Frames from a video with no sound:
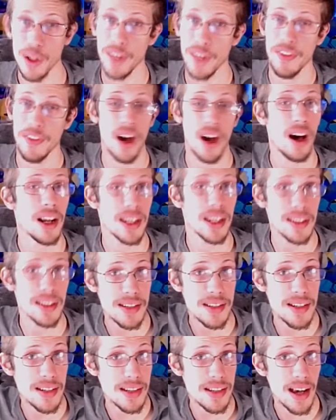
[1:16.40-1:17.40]
the audience
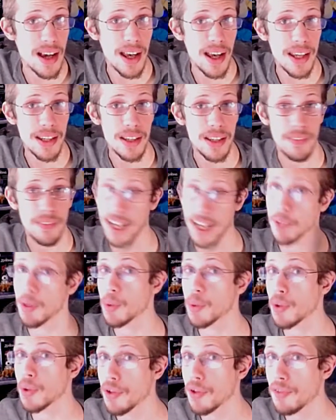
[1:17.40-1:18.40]
decide. That can be
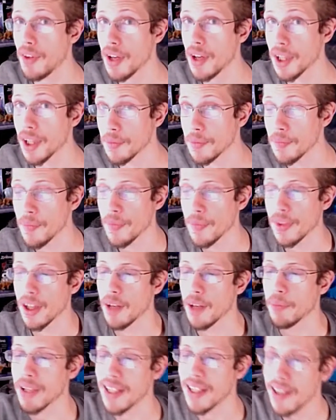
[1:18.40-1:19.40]
really fun.
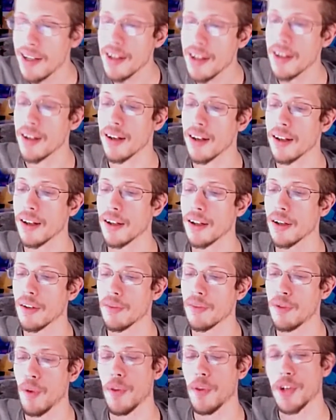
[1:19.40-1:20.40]
But here,
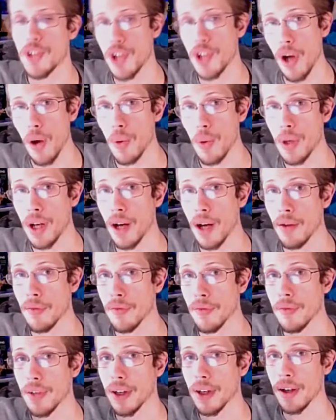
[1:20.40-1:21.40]
for the joke
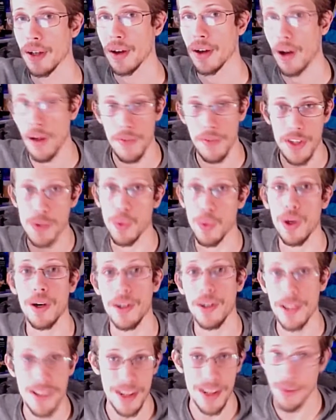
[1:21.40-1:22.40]
of all these
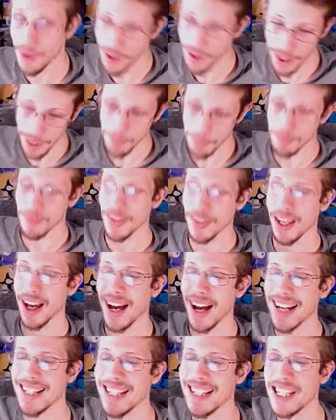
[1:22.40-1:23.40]
words that rhyme,
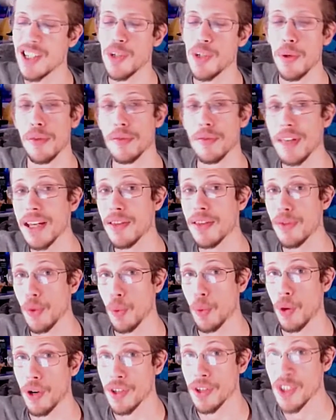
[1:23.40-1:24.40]
I need you to think the
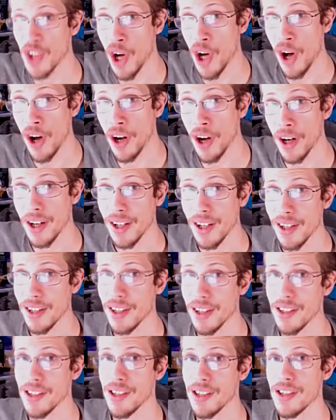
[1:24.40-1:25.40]
word dog.
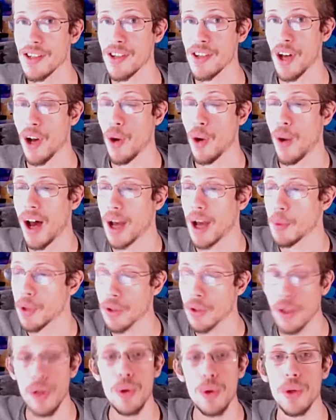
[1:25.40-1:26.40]
So I would
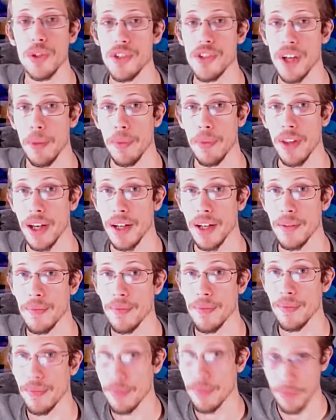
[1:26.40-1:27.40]
Google something, the